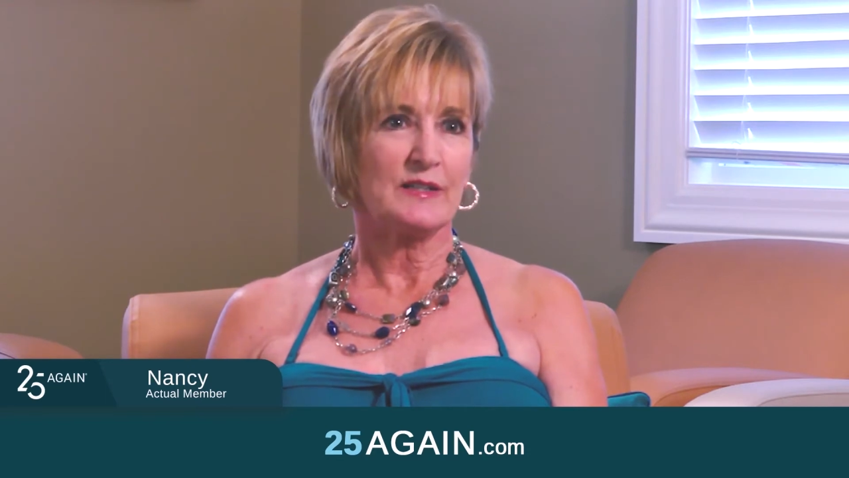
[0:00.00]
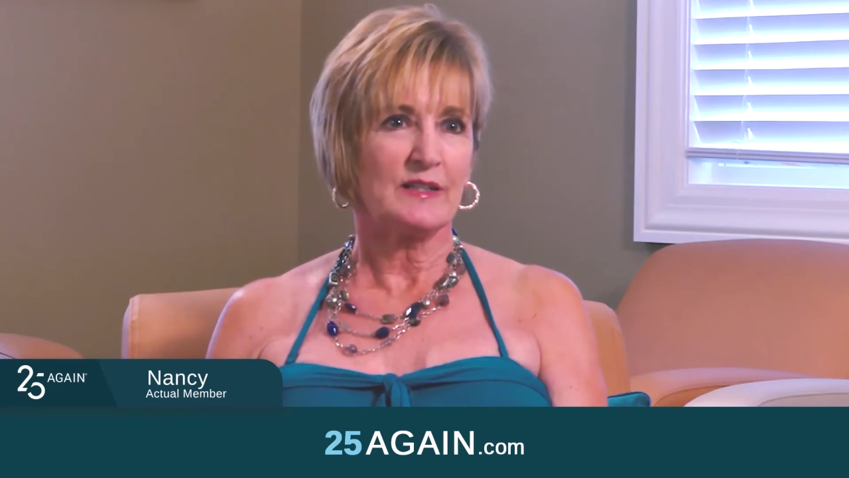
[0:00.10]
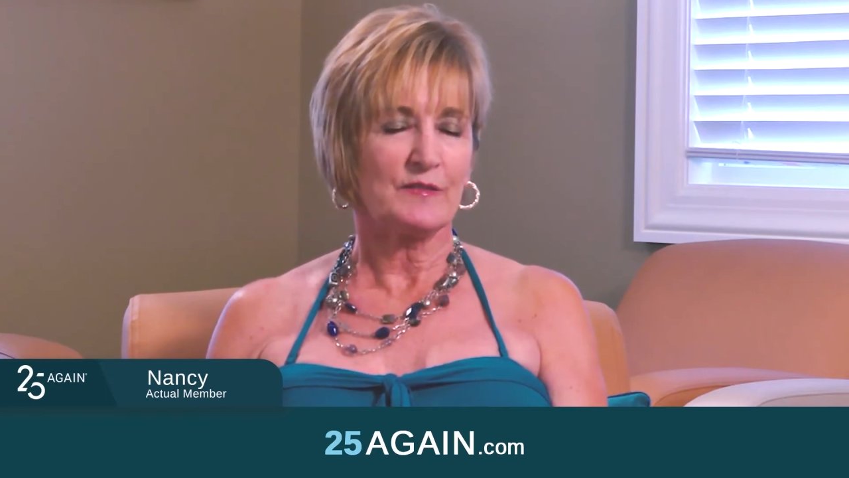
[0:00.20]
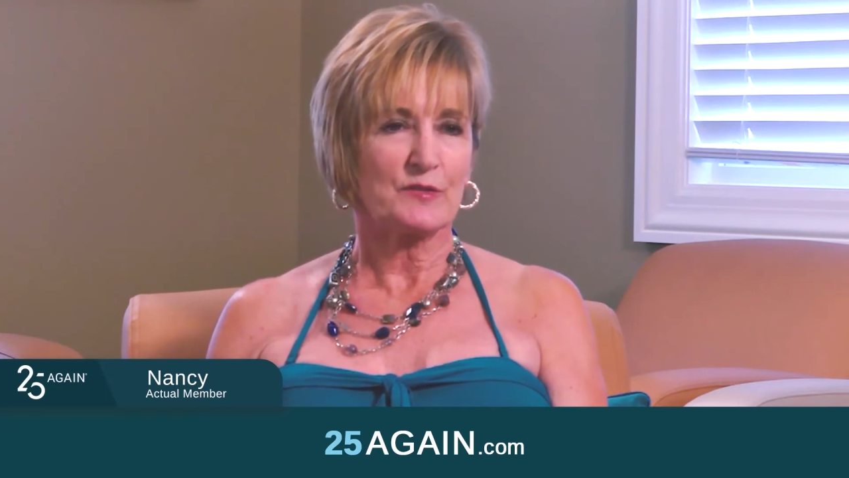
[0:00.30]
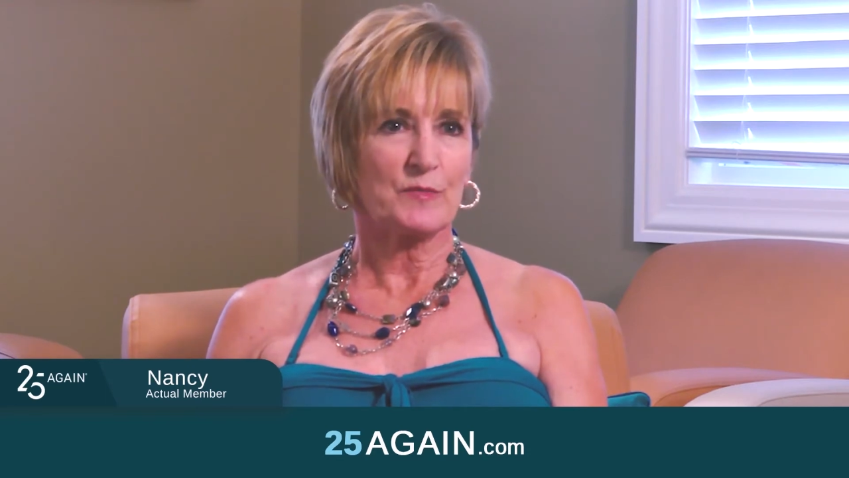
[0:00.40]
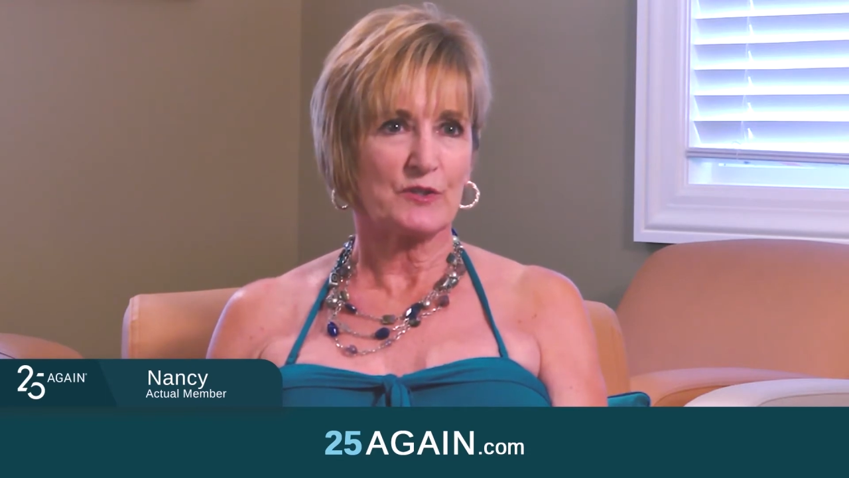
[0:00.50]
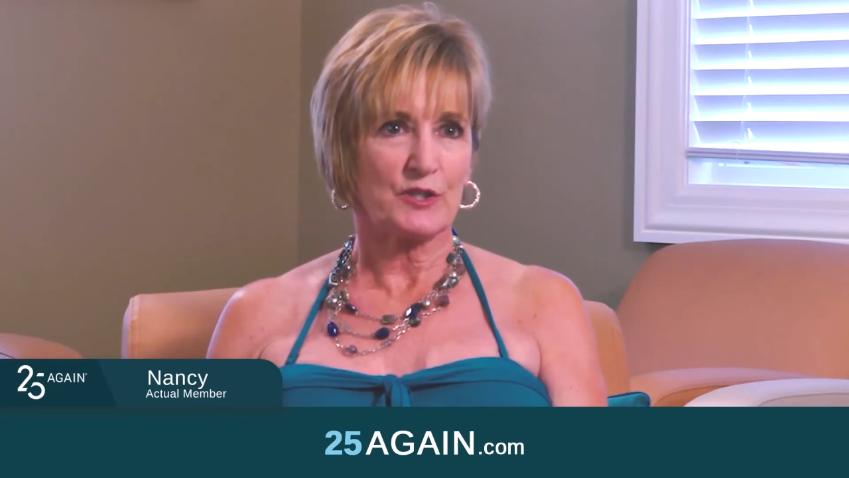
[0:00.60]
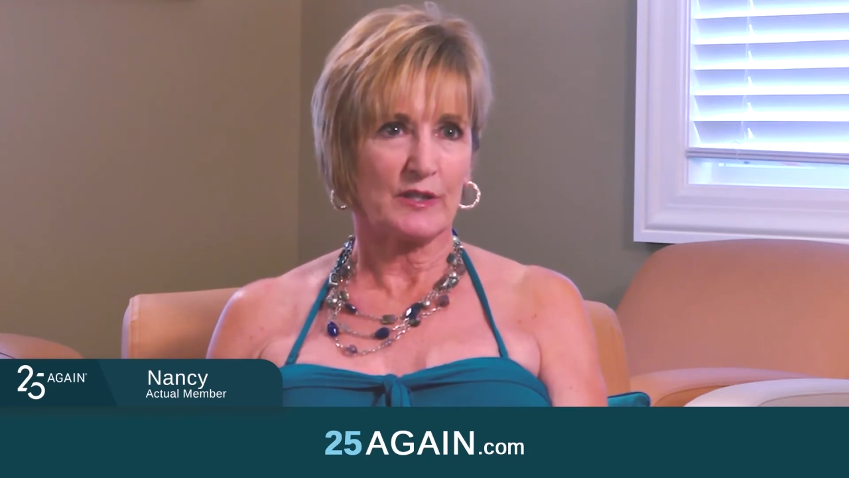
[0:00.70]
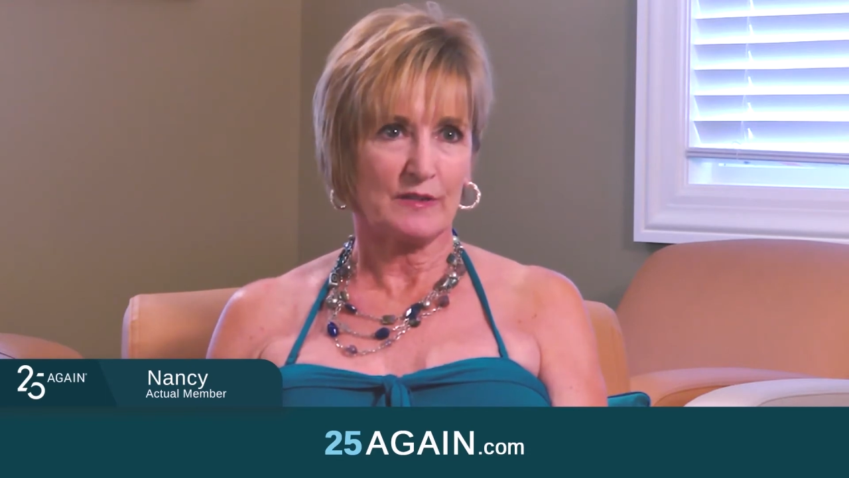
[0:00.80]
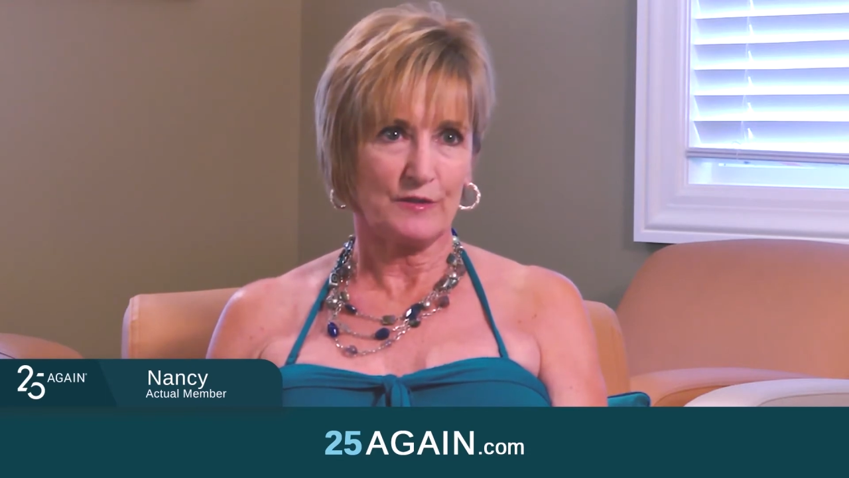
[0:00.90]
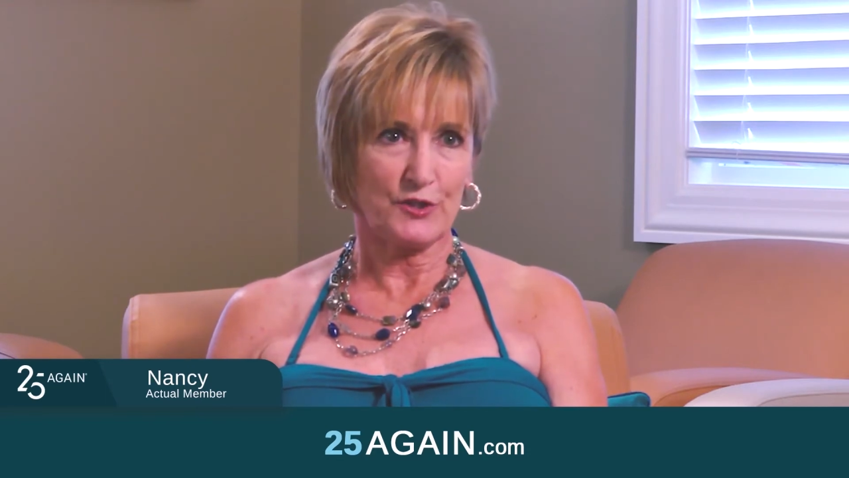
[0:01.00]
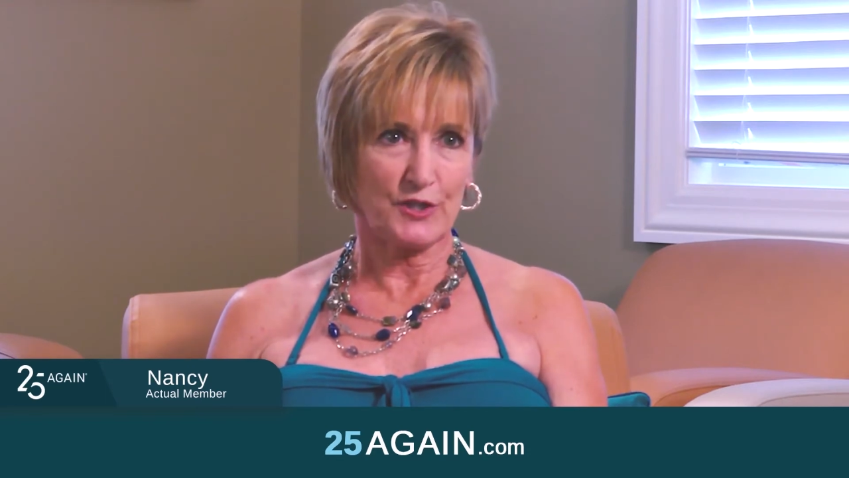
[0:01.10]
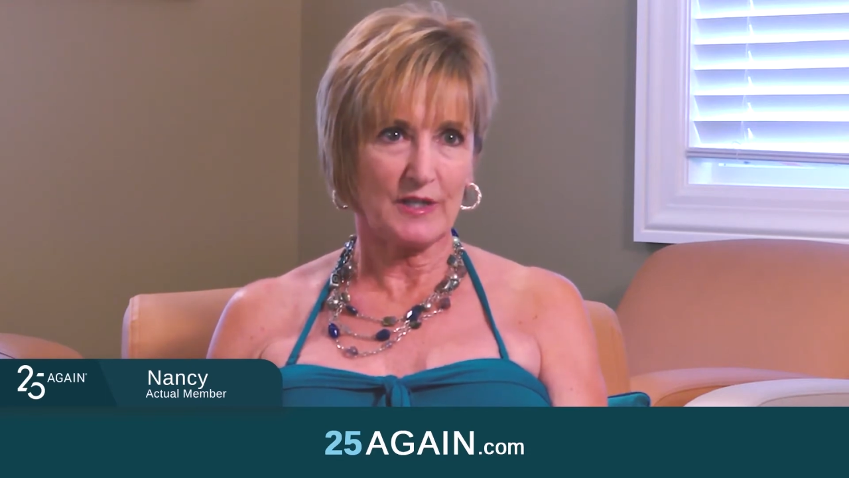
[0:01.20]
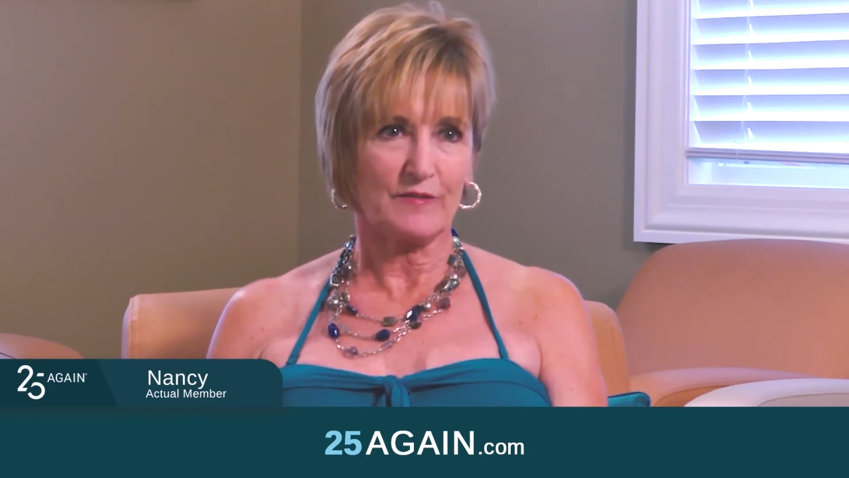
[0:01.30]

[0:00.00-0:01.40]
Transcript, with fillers: didn't have as much energy.